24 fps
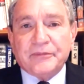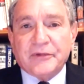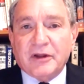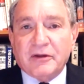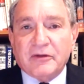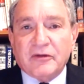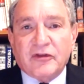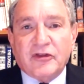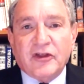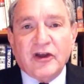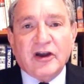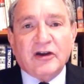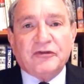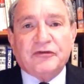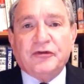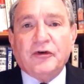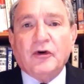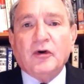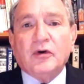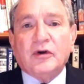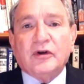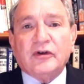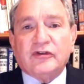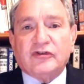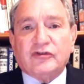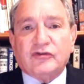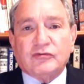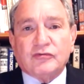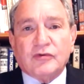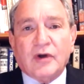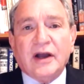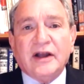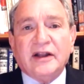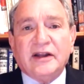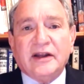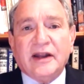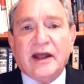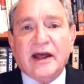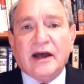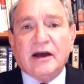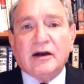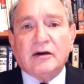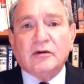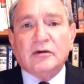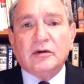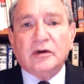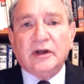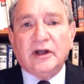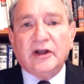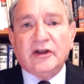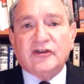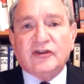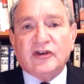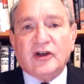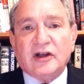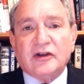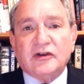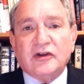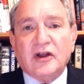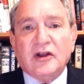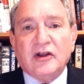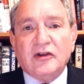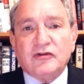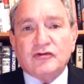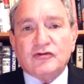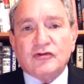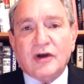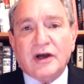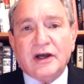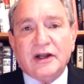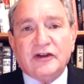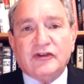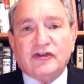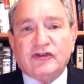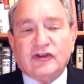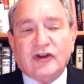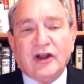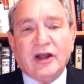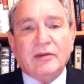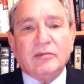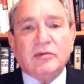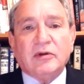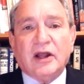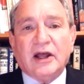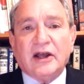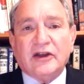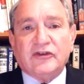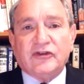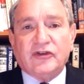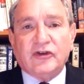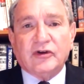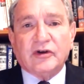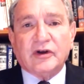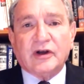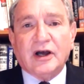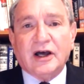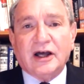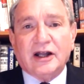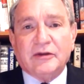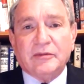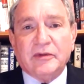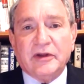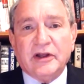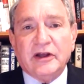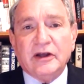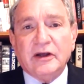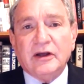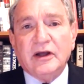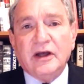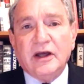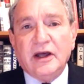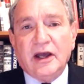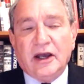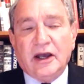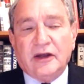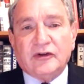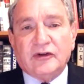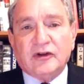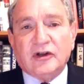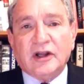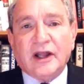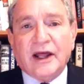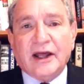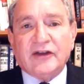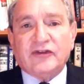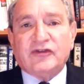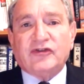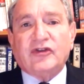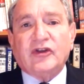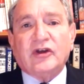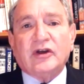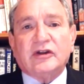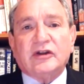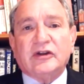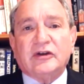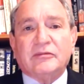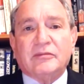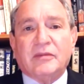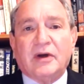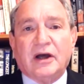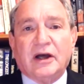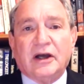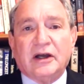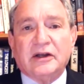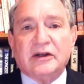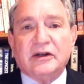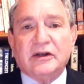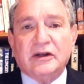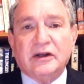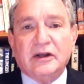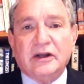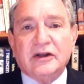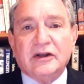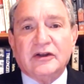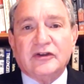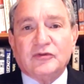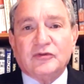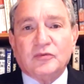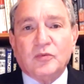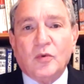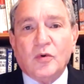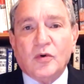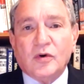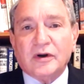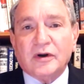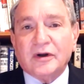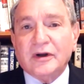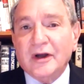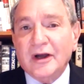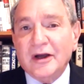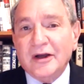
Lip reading: Their focus right now is on trying to stabilize their economy, and the last thing on their mind is war.